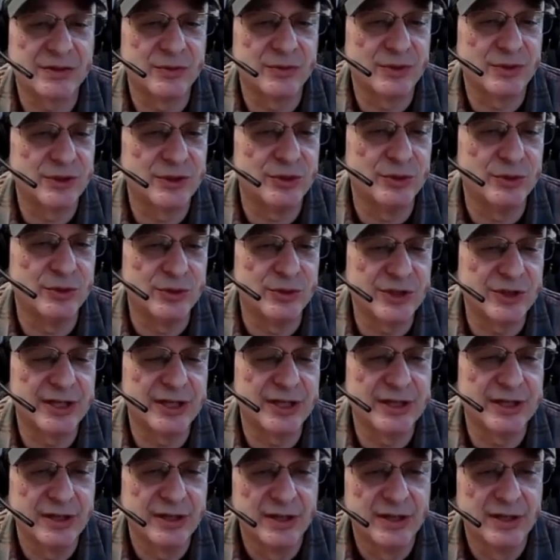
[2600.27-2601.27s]
So we're
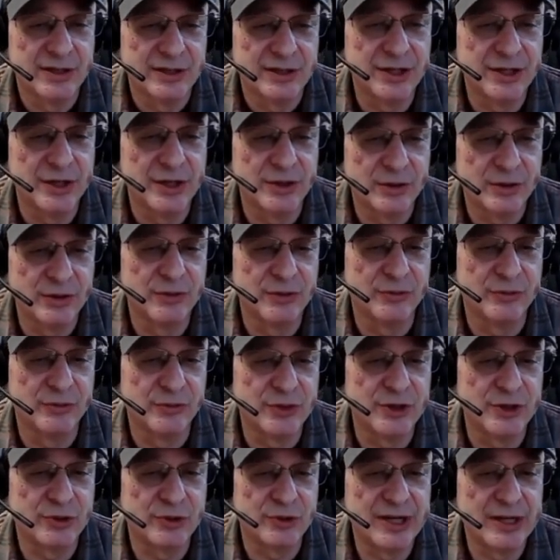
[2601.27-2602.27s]
using, a
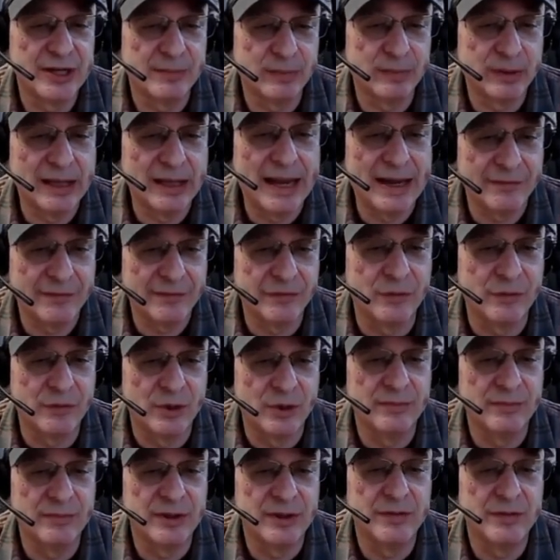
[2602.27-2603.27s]
refrigerator
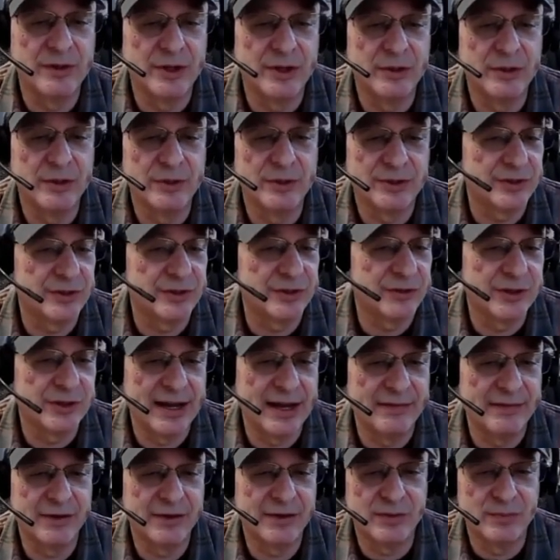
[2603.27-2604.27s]
platform, even though it doesn't
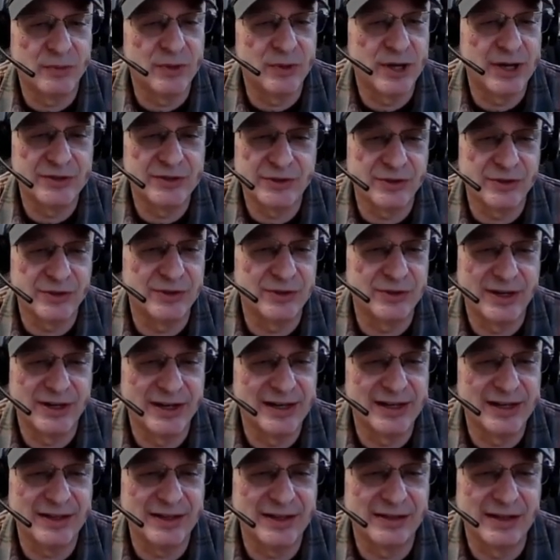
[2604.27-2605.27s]
have a compressor or
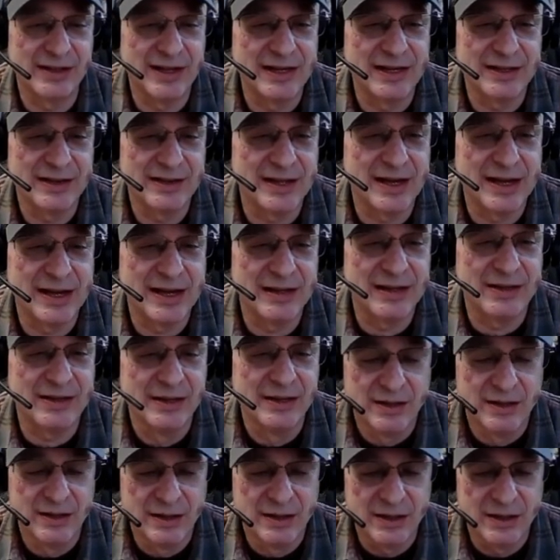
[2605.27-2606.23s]
anything like that.